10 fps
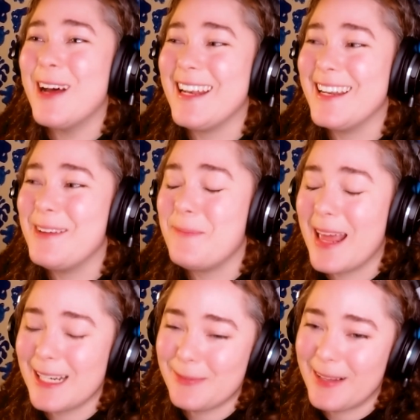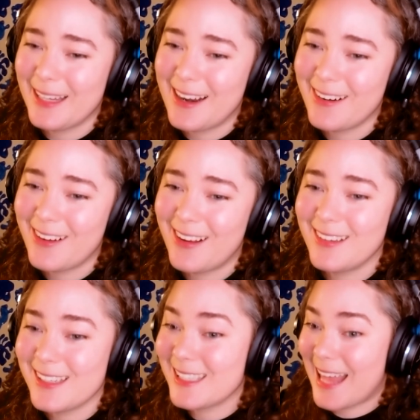what management later
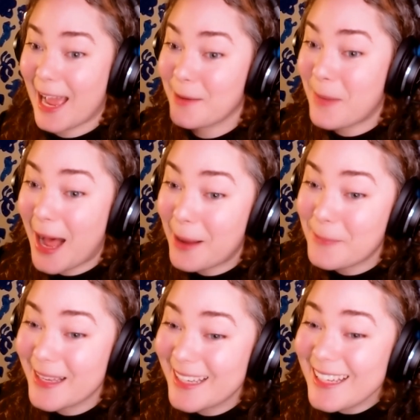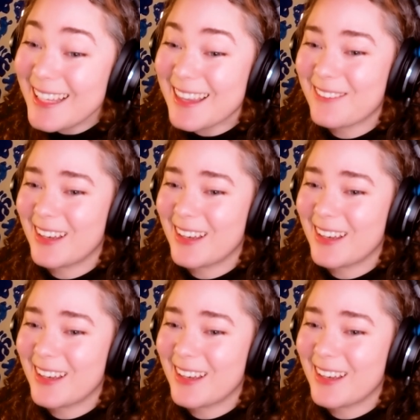called a Slack mob. They